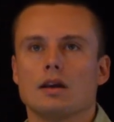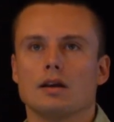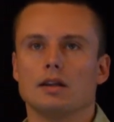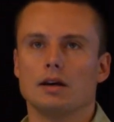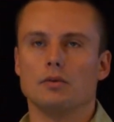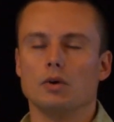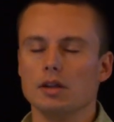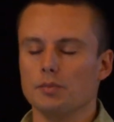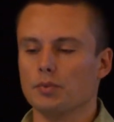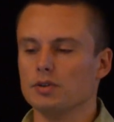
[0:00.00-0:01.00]
And one
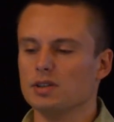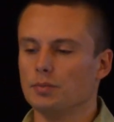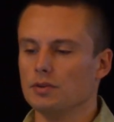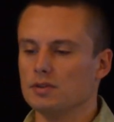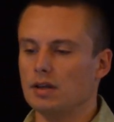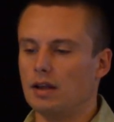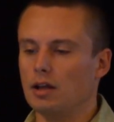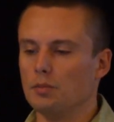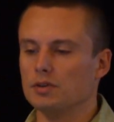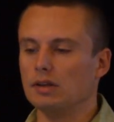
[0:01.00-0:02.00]
of the principles that
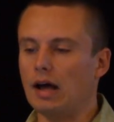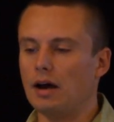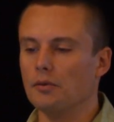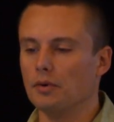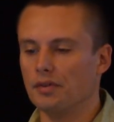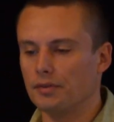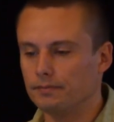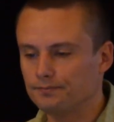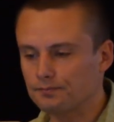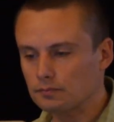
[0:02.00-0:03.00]
helps a lot with
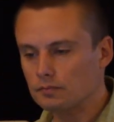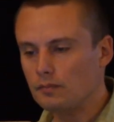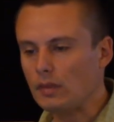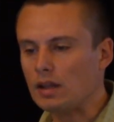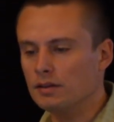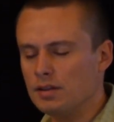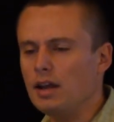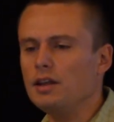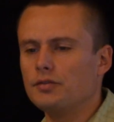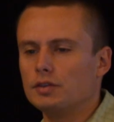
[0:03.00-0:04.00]

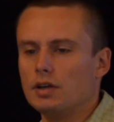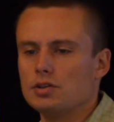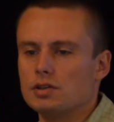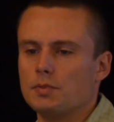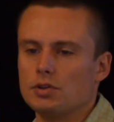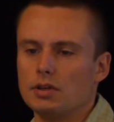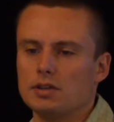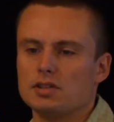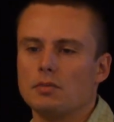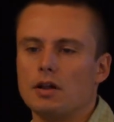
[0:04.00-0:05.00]
designing for touch, especially
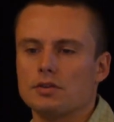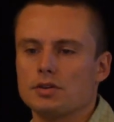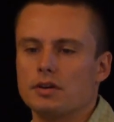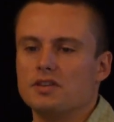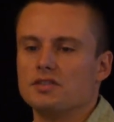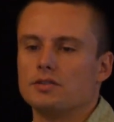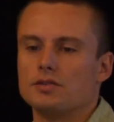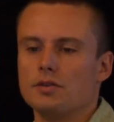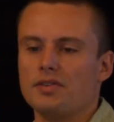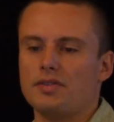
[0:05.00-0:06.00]
on smaller screens, is to
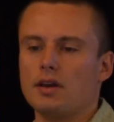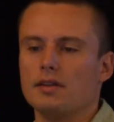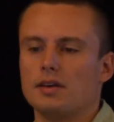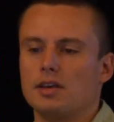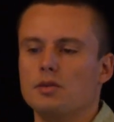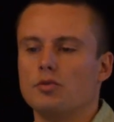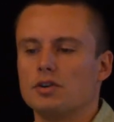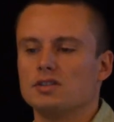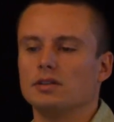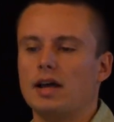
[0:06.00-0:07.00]
sort of think of the keyboard
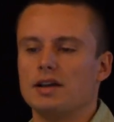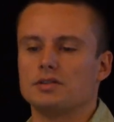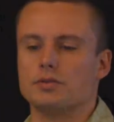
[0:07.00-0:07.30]
as the last